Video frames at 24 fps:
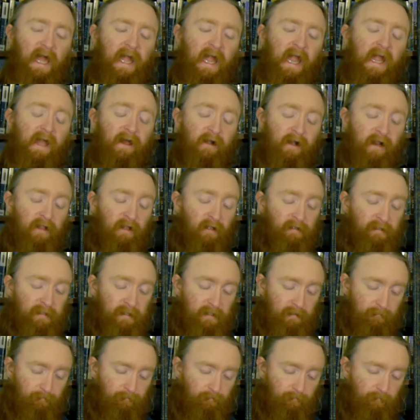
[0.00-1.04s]
"I hate
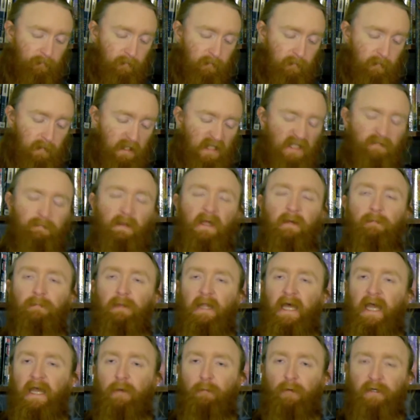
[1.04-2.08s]
riddles.
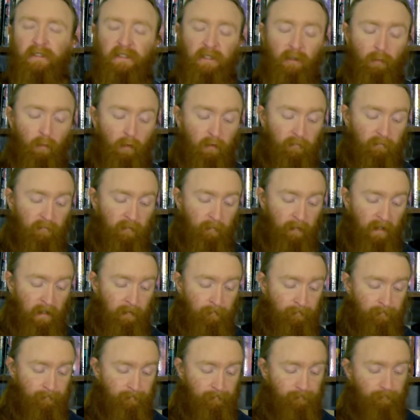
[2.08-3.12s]
Speak plain, what do you want from
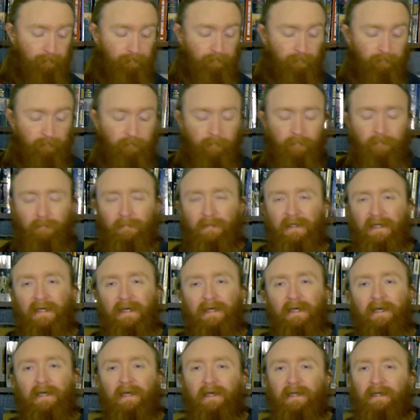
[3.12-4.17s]
me?"
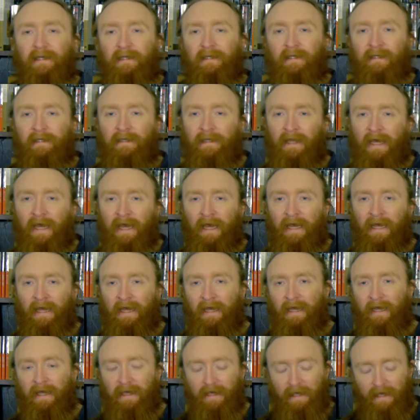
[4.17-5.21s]

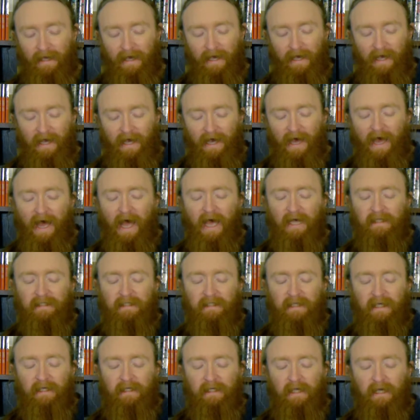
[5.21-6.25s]
"Nay,
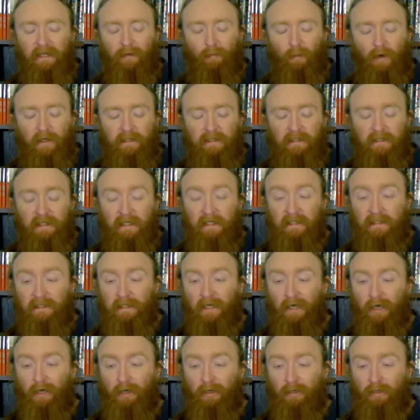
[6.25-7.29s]
ask again what it
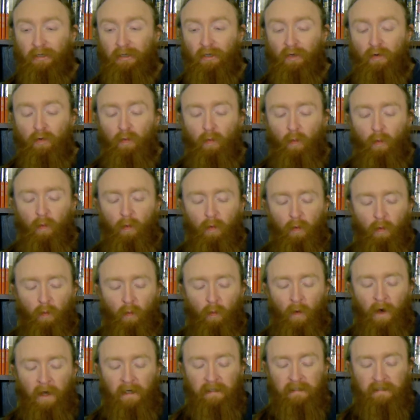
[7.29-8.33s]
is you
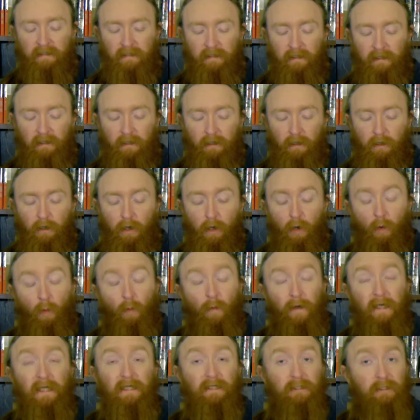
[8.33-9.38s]
want.
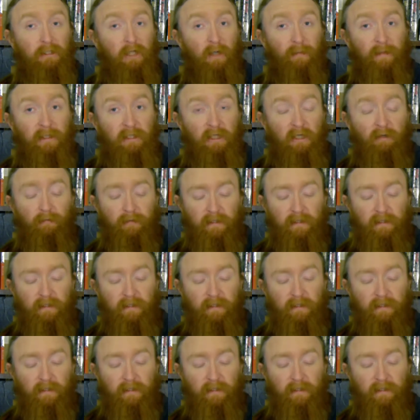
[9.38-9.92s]
We shall be